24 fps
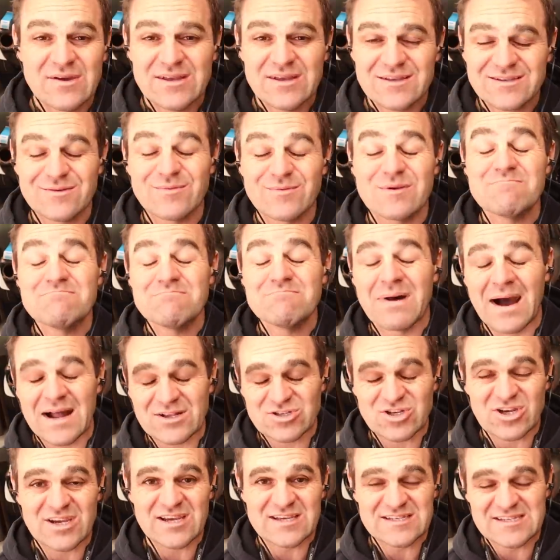It's gonna be
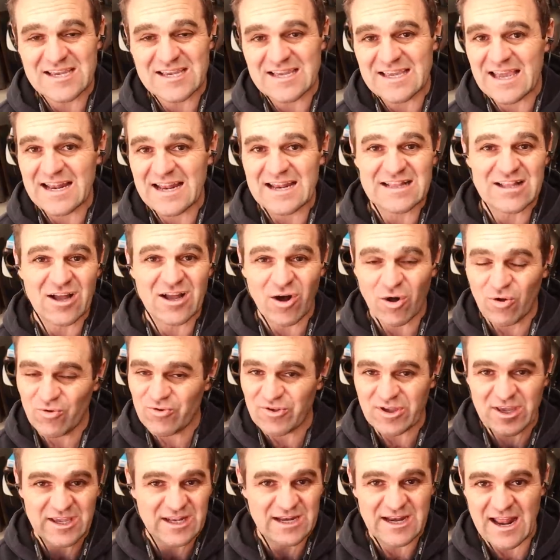much easier getting the whole
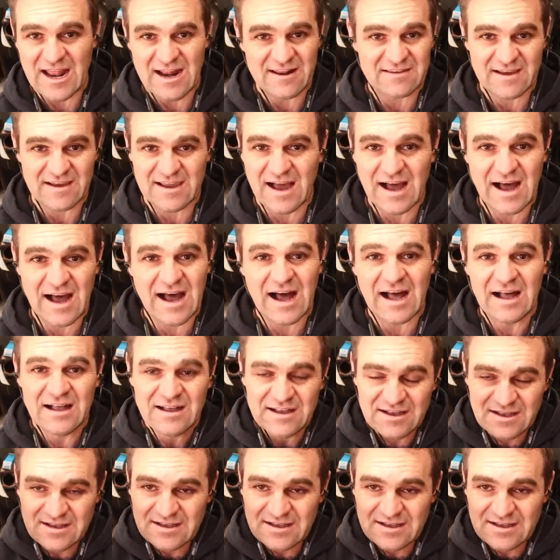thing in and out of the car.